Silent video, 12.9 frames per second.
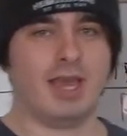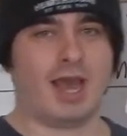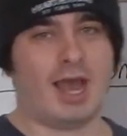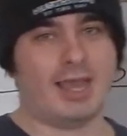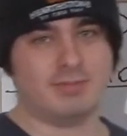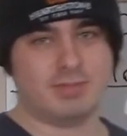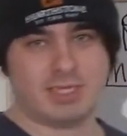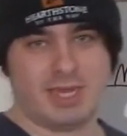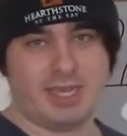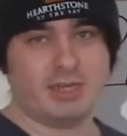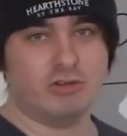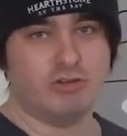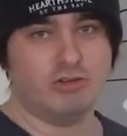I am
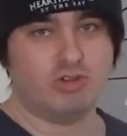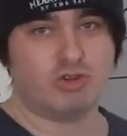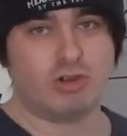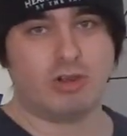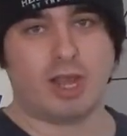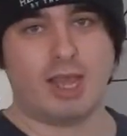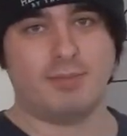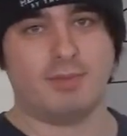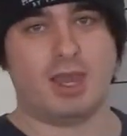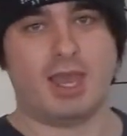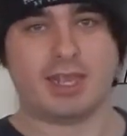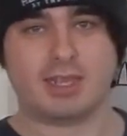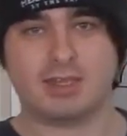staying neutral. I'm
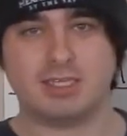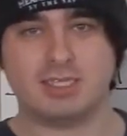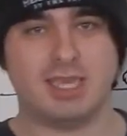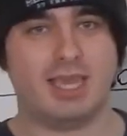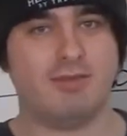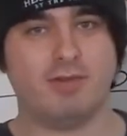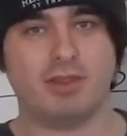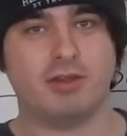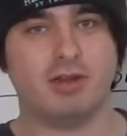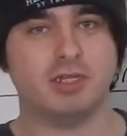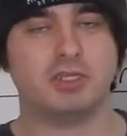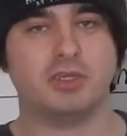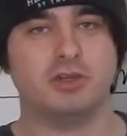not saying whether
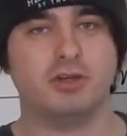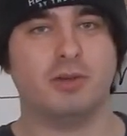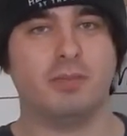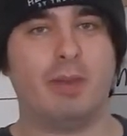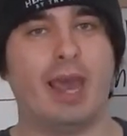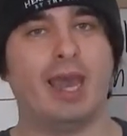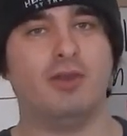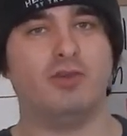it's good or bad.